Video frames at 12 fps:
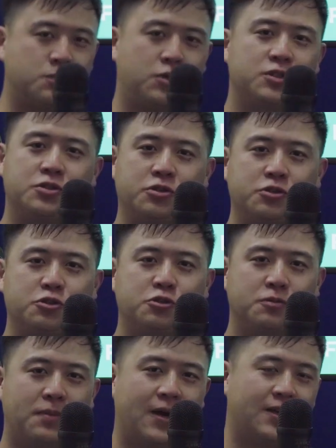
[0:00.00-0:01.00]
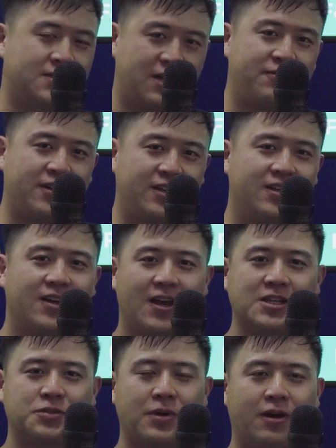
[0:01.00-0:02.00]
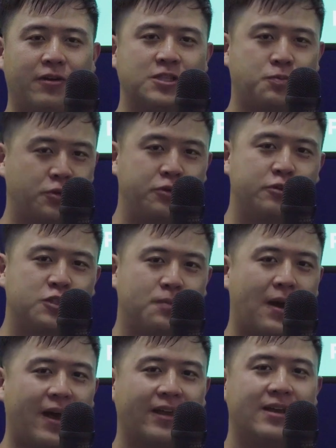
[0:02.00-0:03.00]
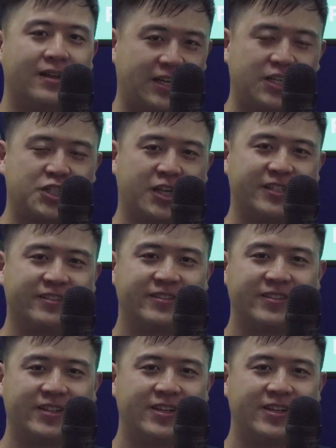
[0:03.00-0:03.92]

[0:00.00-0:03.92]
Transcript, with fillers: is brought to you by StaffAny as well as produced by Nick Chan.